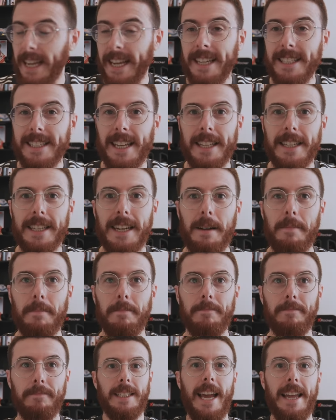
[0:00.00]
He's ended
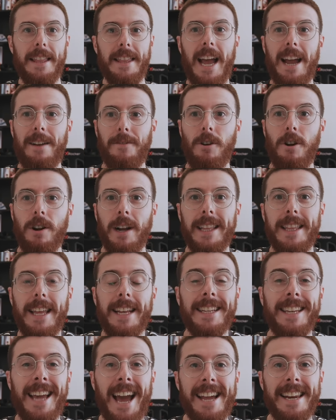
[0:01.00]
up getting that wrong, and
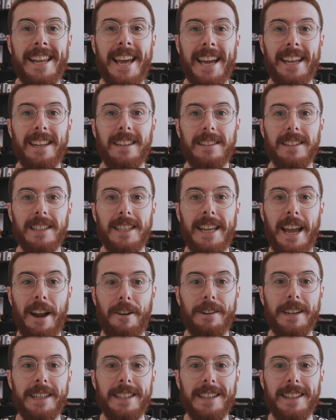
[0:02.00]
then Canet
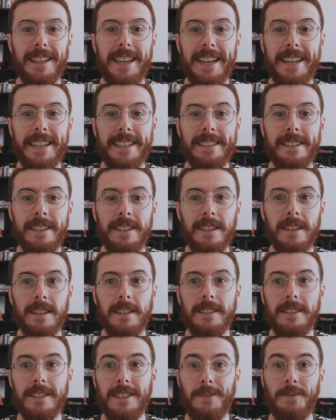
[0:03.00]
inheriting the lead,
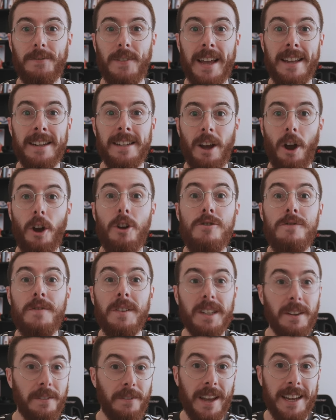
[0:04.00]
defend
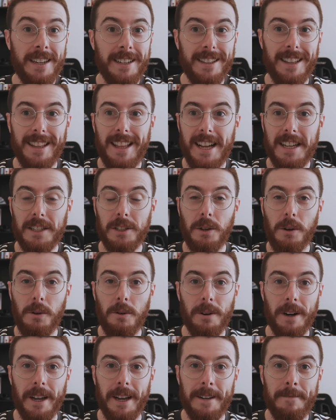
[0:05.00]
over defended the last
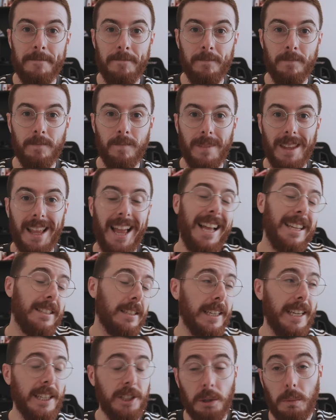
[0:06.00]
corner, as
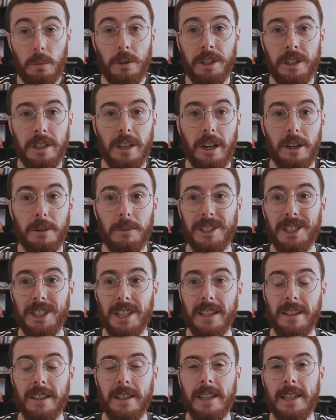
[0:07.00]
I guess you wouldn't know, would
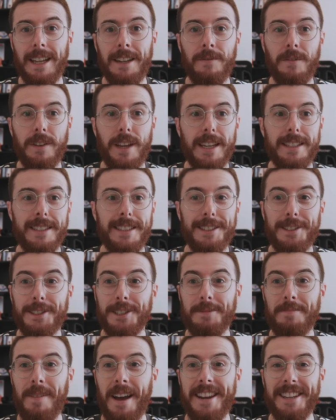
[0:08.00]
you? And Vietti's just